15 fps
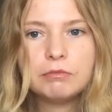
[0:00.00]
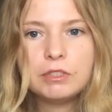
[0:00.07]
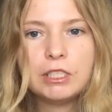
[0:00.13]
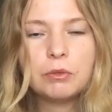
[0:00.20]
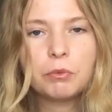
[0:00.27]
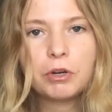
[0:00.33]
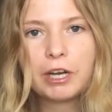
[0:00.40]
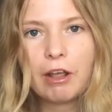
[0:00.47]

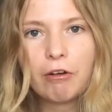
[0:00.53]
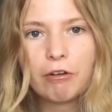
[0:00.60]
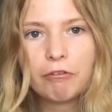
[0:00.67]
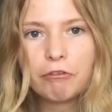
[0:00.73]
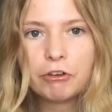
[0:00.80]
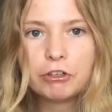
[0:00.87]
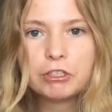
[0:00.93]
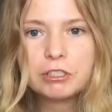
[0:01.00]
didn't work out
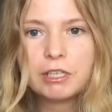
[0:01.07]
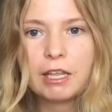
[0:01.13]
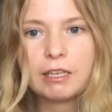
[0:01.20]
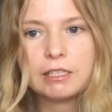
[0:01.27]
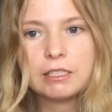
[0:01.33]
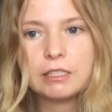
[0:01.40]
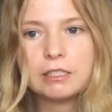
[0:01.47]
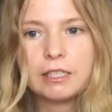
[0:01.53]
at first,
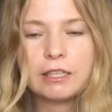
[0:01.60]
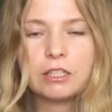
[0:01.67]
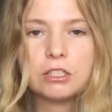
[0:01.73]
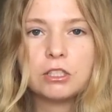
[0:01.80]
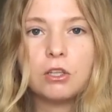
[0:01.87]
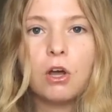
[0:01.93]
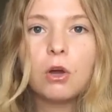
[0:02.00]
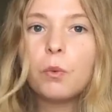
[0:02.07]
and it's like
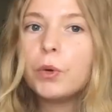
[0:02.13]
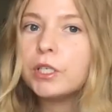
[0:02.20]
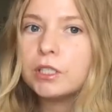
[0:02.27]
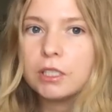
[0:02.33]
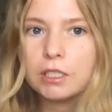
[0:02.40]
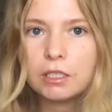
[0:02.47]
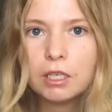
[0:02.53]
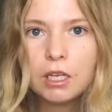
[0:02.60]
this
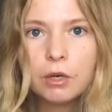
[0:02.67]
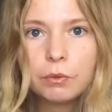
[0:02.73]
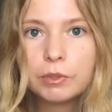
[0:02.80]
long-winded,